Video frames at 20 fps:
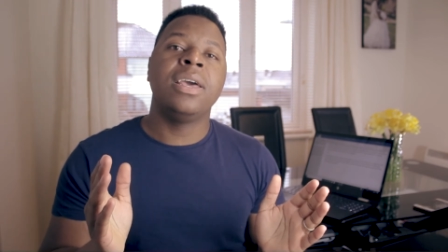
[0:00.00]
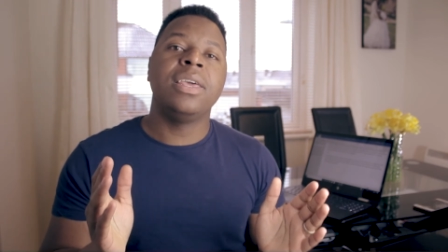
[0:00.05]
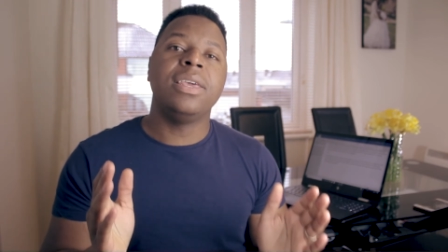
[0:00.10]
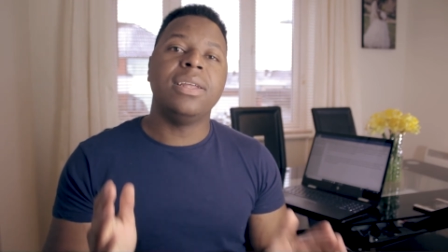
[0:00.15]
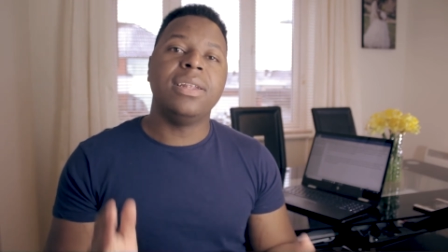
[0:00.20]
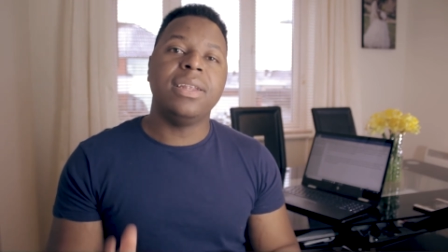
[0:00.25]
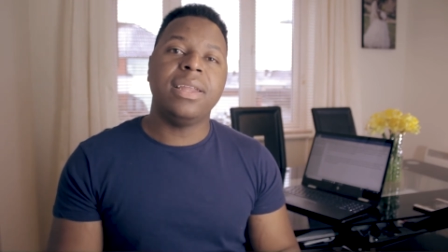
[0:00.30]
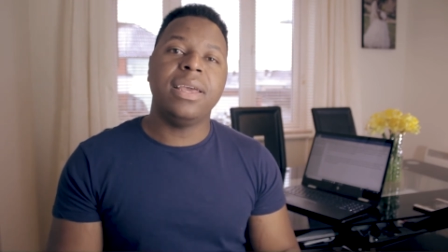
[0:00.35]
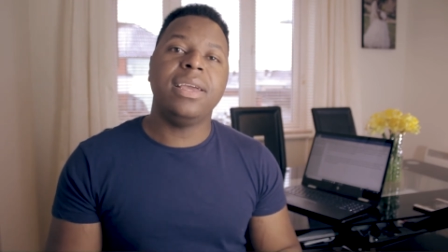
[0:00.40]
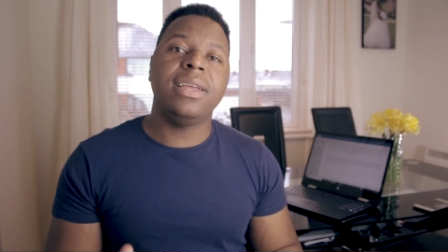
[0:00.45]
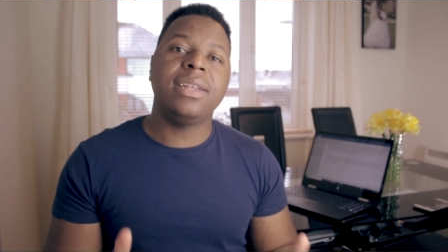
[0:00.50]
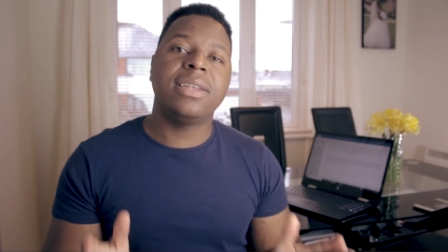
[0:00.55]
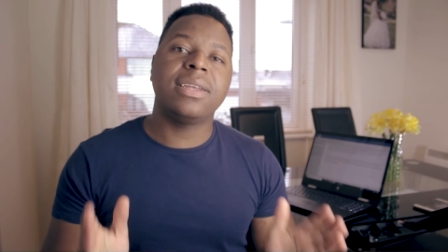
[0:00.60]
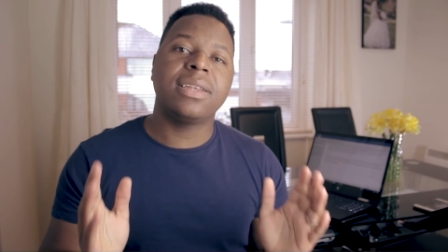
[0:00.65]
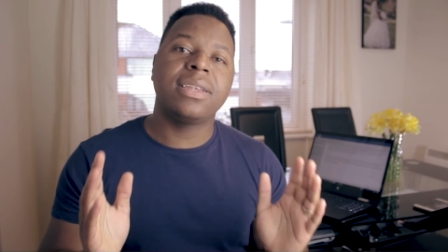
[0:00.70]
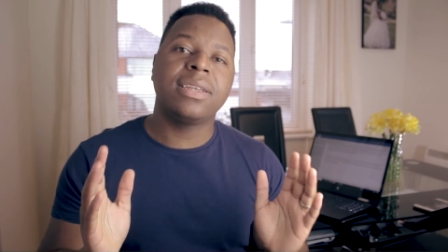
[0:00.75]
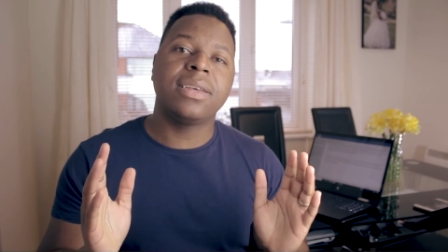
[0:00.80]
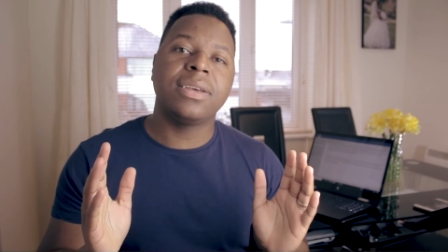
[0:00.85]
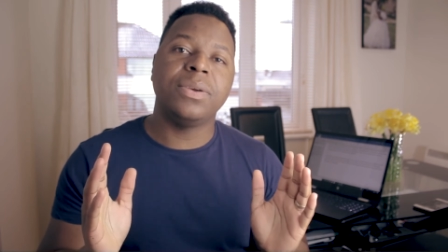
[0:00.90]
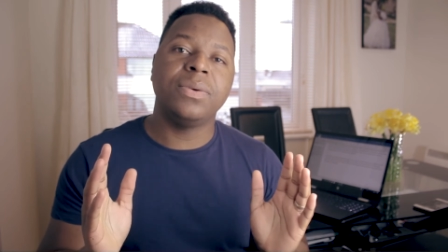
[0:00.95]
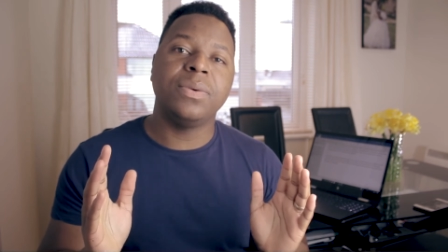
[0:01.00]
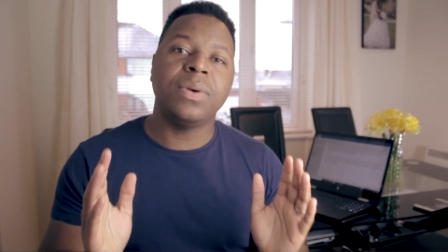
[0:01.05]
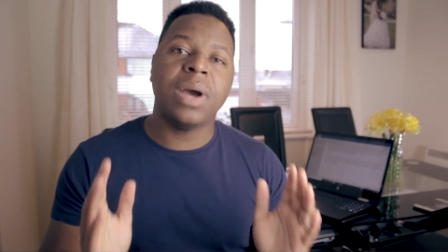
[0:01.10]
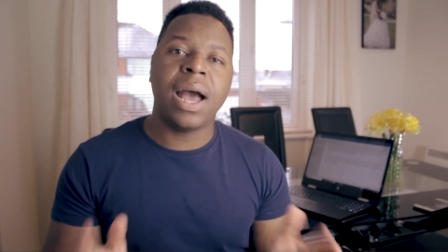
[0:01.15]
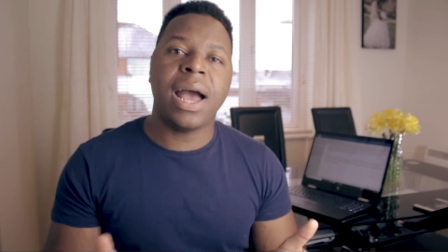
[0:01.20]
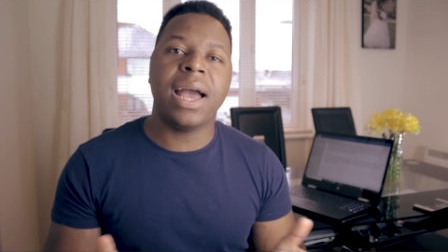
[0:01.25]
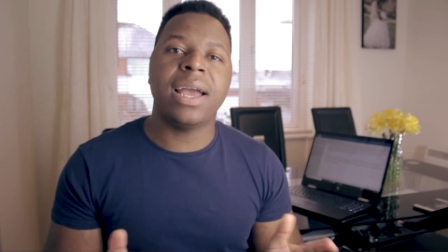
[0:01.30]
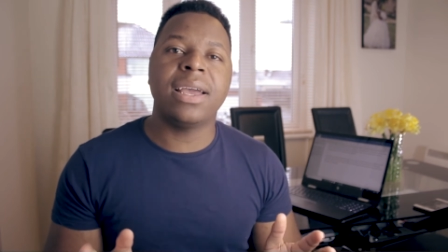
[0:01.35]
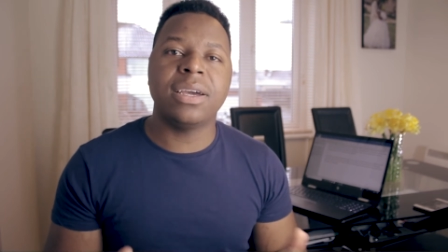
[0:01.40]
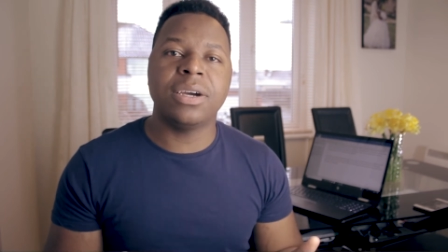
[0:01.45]
You need to
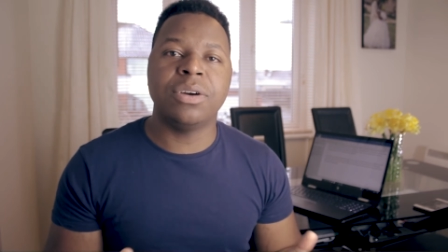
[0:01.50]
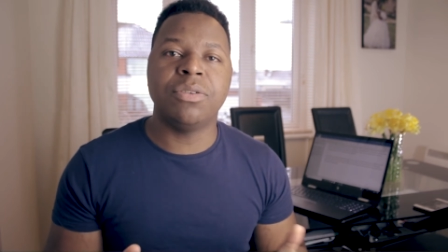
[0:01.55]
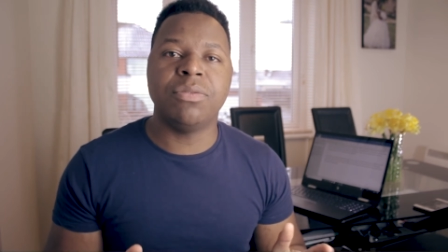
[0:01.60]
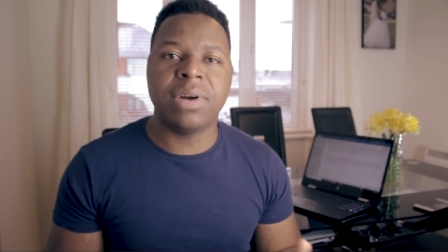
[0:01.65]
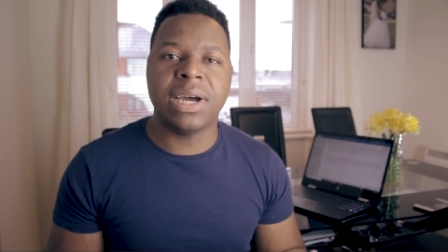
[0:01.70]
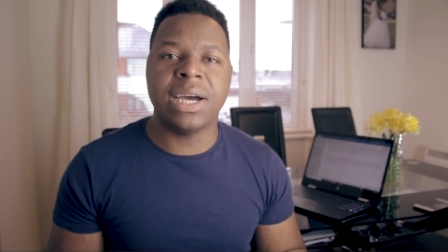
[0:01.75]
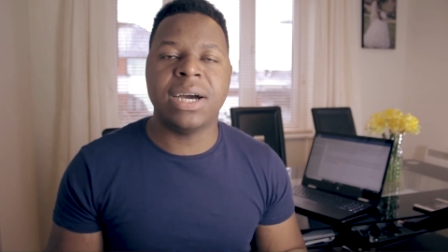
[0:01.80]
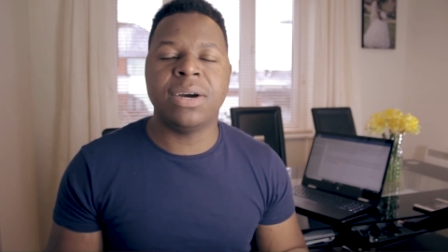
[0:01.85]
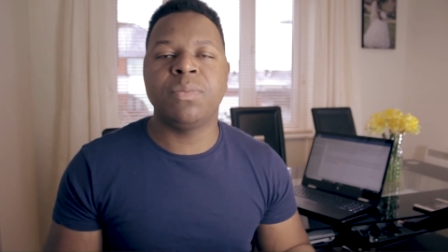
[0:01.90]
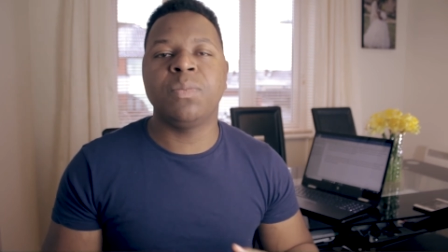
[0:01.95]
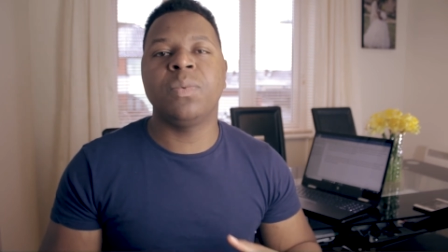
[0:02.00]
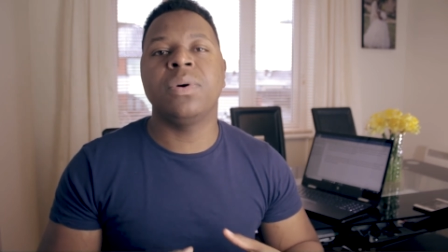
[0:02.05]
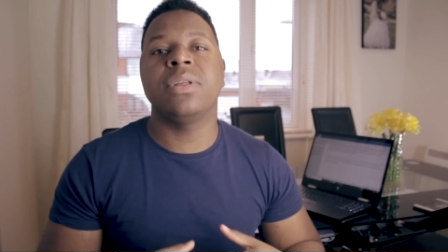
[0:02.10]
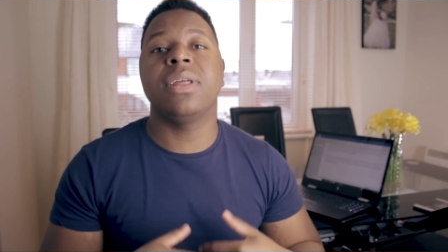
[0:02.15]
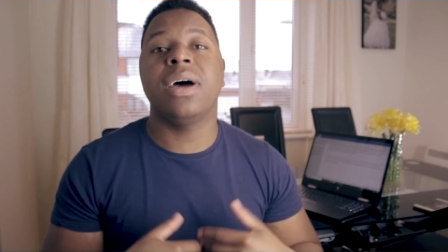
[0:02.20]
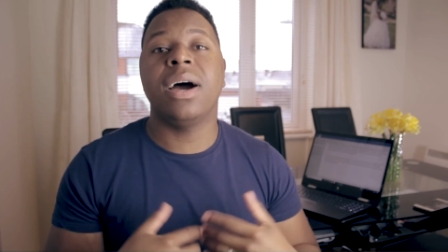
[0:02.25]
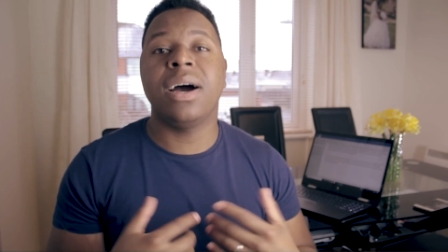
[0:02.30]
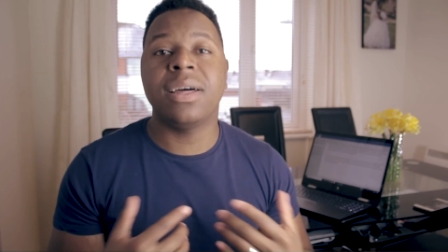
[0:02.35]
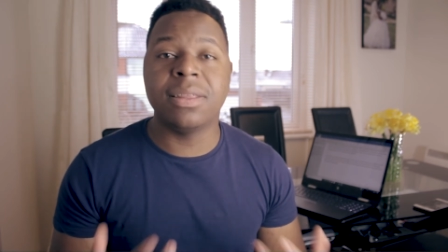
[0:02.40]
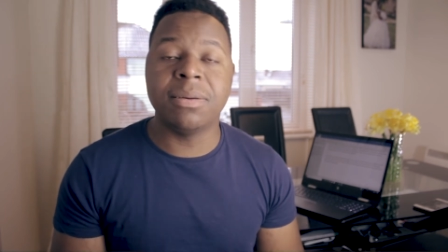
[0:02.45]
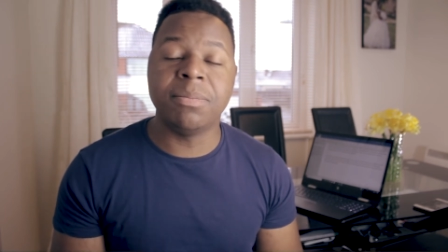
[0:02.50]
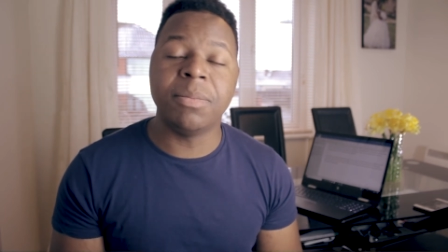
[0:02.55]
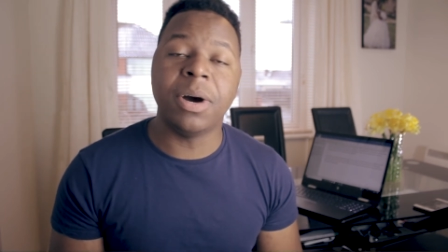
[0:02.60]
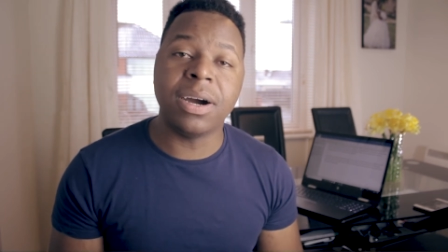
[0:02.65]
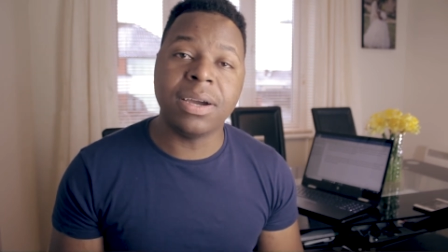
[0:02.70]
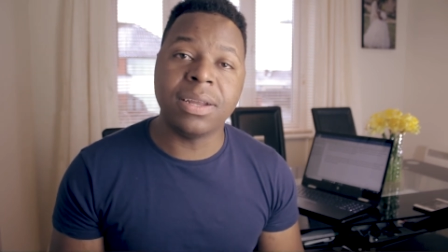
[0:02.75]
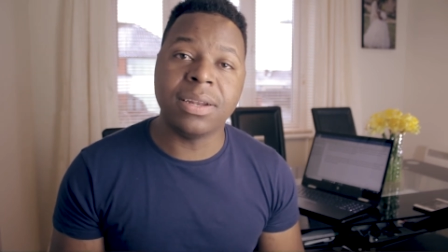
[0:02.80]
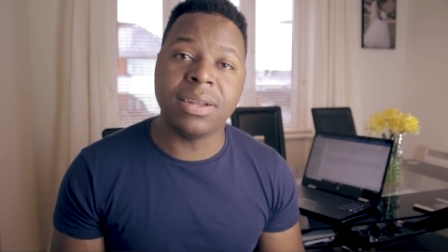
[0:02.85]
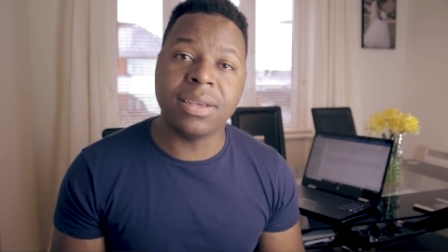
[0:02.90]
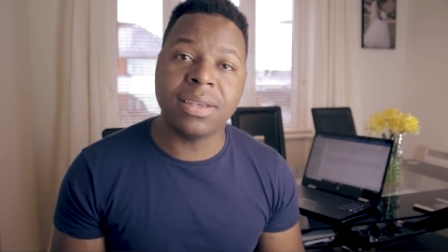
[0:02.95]
hang around with other
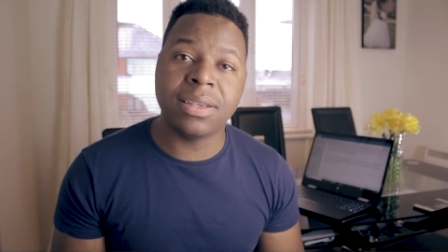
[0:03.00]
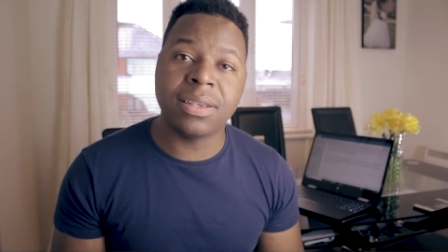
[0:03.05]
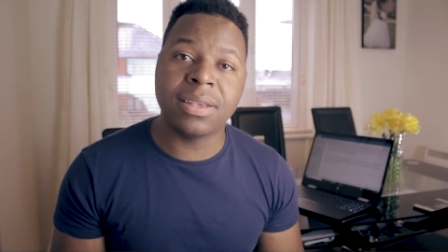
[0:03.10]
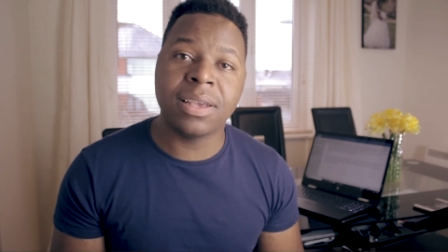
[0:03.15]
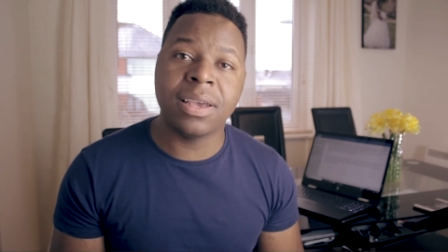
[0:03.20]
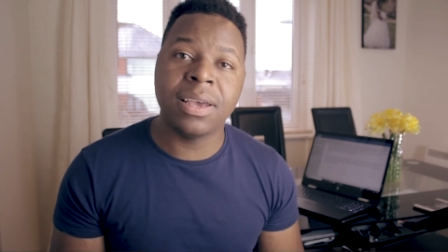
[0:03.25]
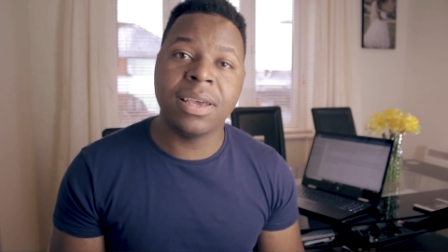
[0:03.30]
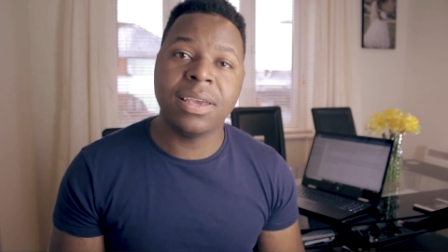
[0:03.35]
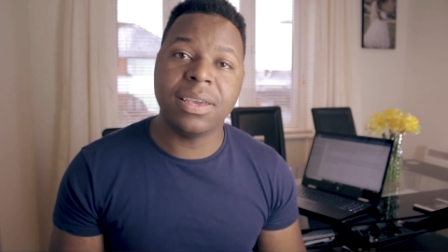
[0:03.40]
miners.